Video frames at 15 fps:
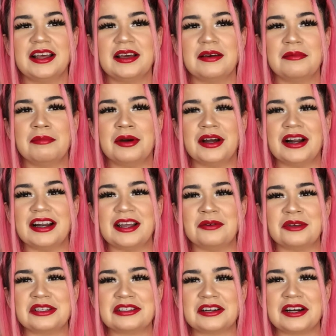but it
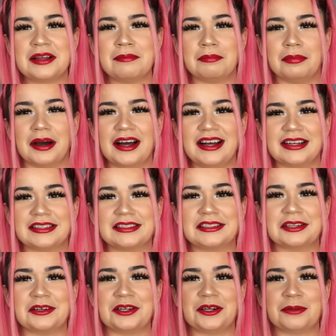was 30 bucks,
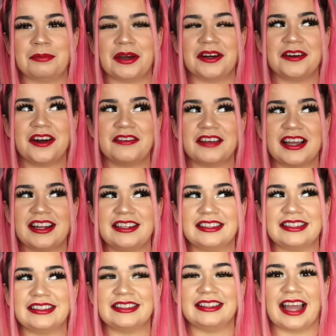so you're better off getting the
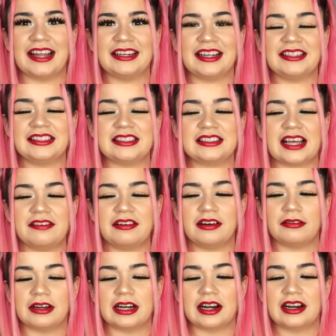$9.97
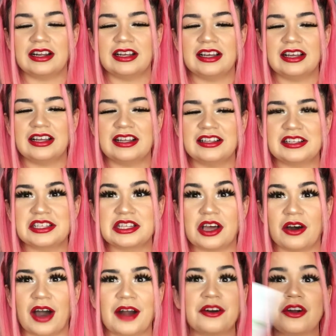one.
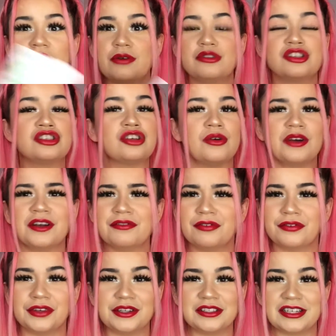So I don't know, it was so
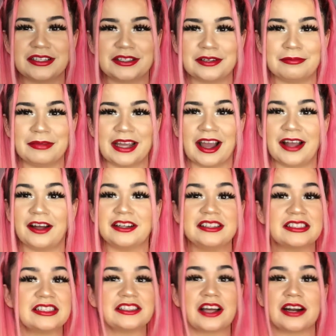confusing to me. I
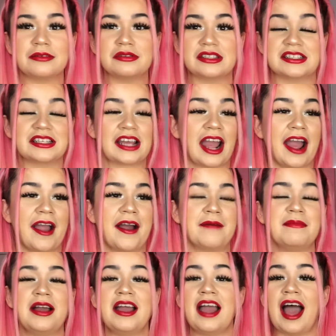honestly thought it was a
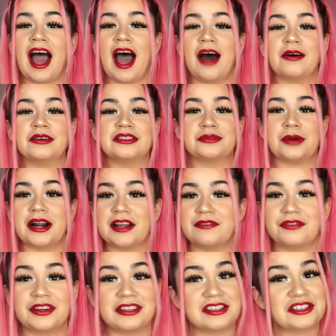scam. I was ready
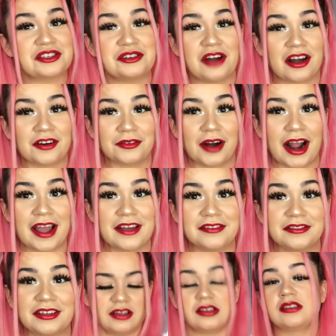for this to not
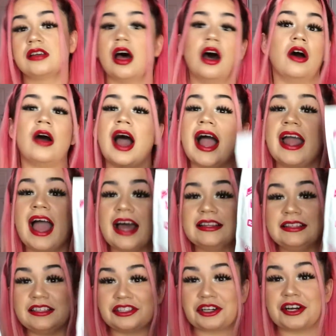arrive. So I had
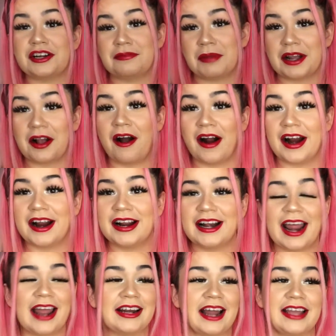these three in my cart
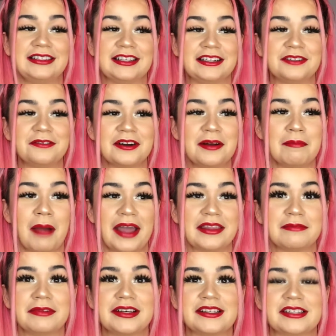and I didn't want to buy
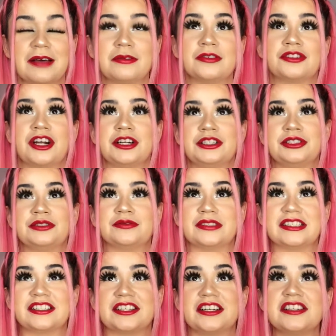them because I was trying to do
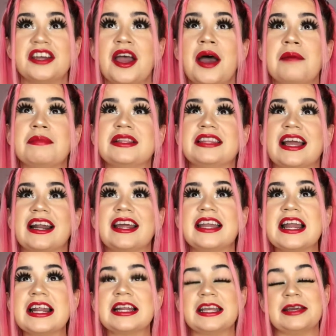research. But then I
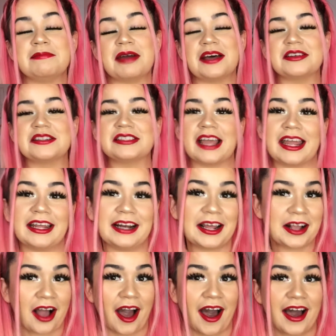get an email saying I
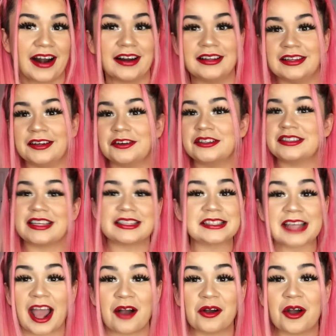got a little
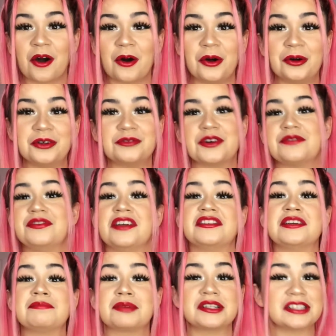discount code for
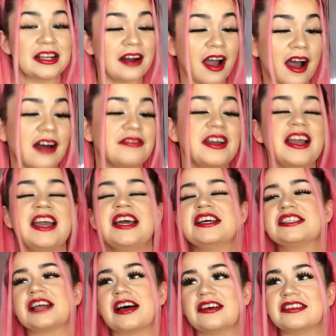15% off.
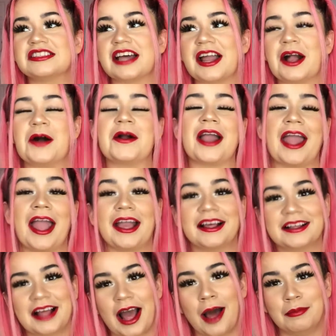So I was like, okay,
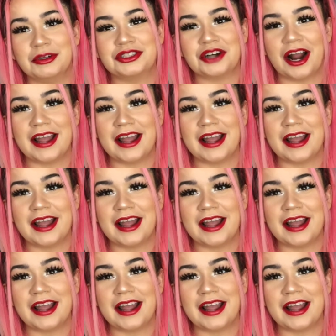I'm gonna try